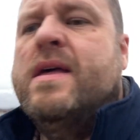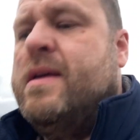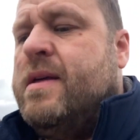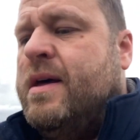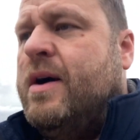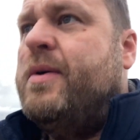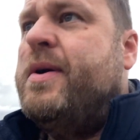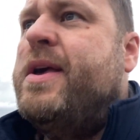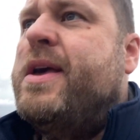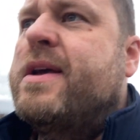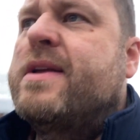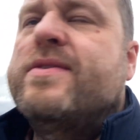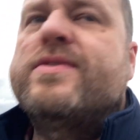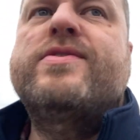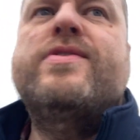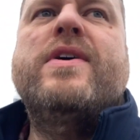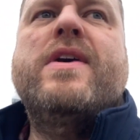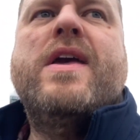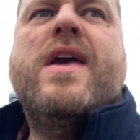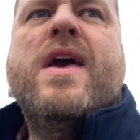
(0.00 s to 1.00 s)
Oh yeah, you can
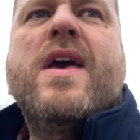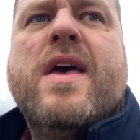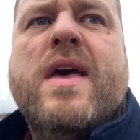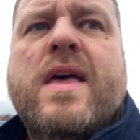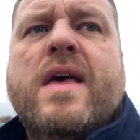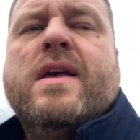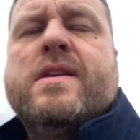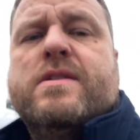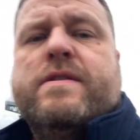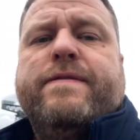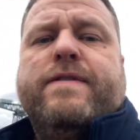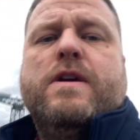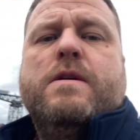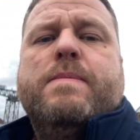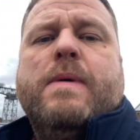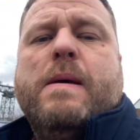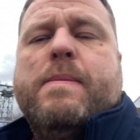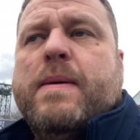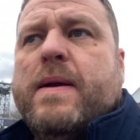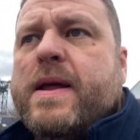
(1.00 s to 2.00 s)
see there's a few
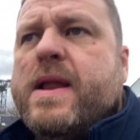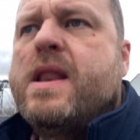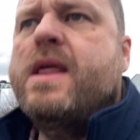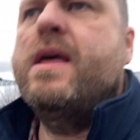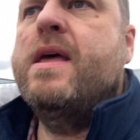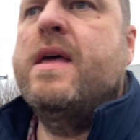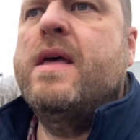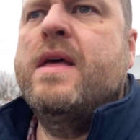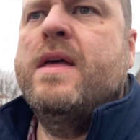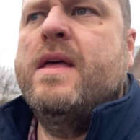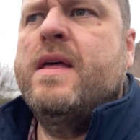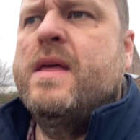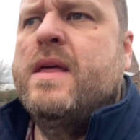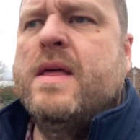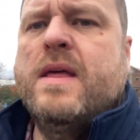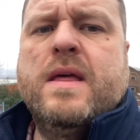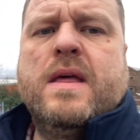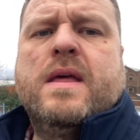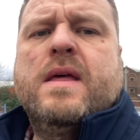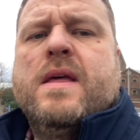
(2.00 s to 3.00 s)
people in.
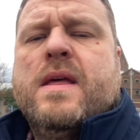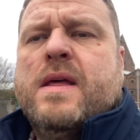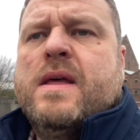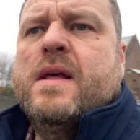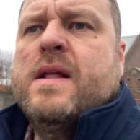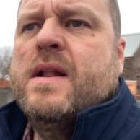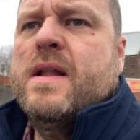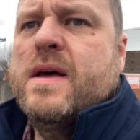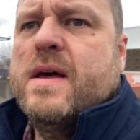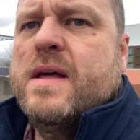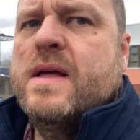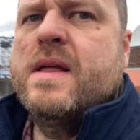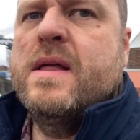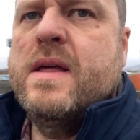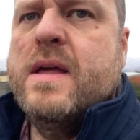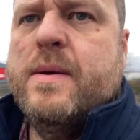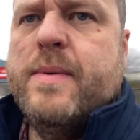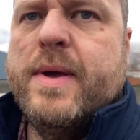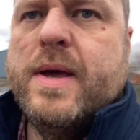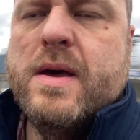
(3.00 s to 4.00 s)
But
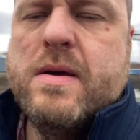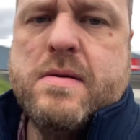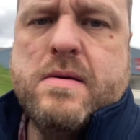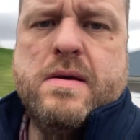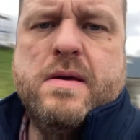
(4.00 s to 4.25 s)
there we go.